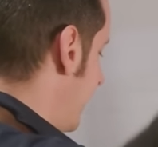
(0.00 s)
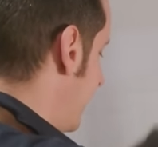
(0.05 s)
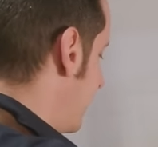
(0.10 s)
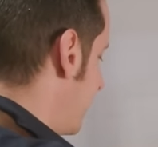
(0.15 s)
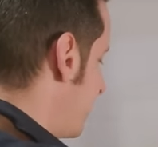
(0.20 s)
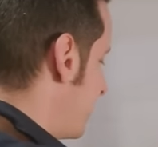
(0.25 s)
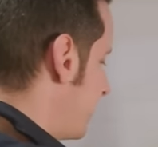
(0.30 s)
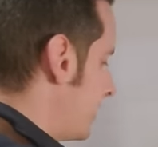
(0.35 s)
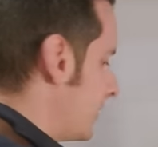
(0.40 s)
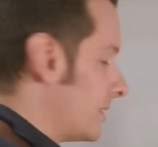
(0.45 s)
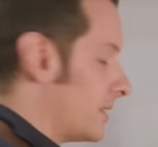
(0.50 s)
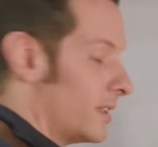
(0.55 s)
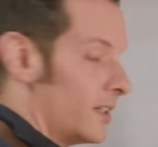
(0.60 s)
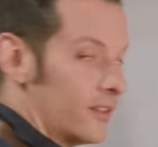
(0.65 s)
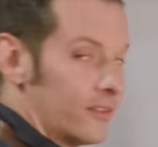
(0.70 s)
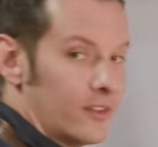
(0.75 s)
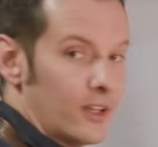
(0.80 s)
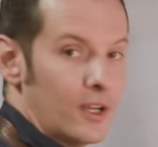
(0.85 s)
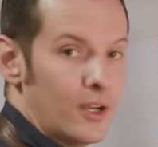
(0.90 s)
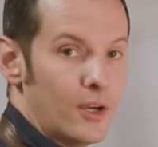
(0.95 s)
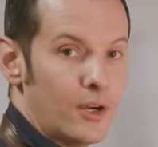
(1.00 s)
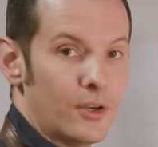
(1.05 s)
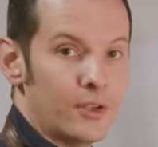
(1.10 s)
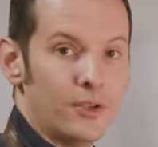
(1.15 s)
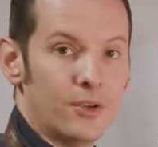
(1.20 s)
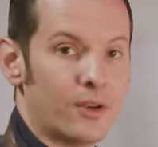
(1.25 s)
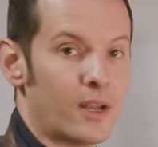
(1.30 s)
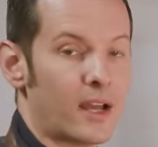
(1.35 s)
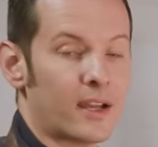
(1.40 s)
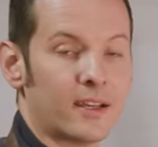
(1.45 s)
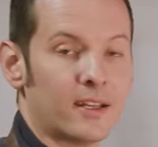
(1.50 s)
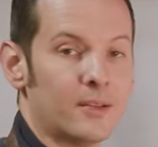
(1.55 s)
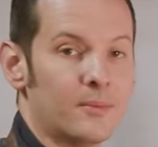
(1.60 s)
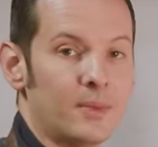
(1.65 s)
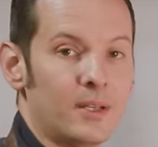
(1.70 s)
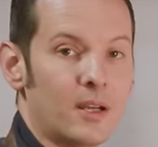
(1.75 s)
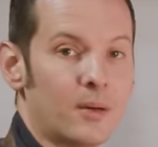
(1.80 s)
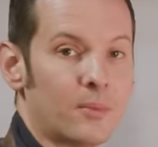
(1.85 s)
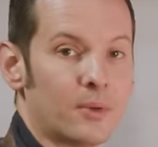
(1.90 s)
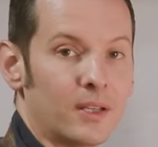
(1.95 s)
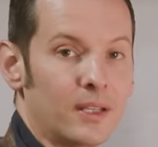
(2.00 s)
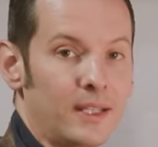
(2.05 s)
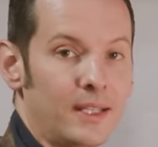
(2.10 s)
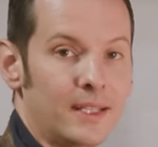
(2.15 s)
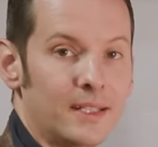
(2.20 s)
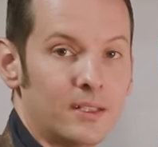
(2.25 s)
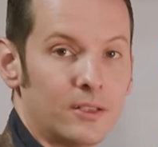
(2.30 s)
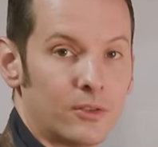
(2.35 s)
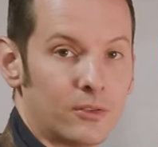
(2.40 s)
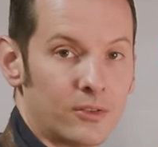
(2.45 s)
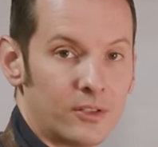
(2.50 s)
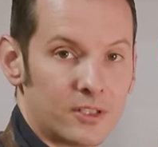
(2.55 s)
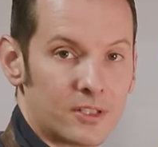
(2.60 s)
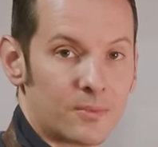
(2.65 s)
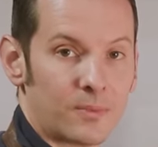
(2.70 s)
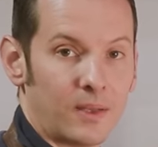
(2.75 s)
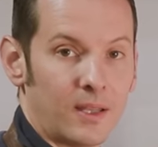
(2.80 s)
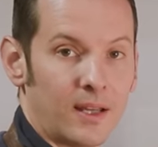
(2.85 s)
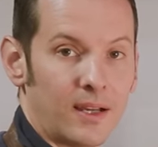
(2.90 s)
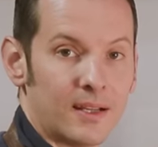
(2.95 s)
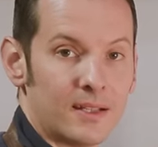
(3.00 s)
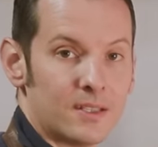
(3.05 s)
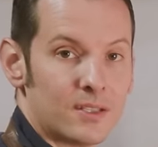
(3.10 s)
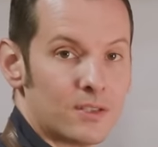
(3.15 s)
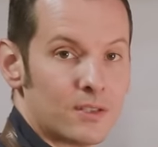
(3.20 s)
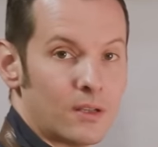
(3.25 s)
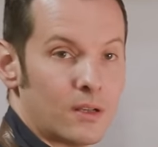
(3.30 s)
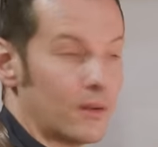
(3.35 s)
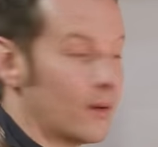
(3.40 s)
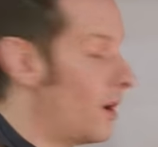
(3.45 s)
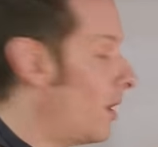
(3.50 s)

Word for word: angles and stuff, you're not going to be able to get crisp lines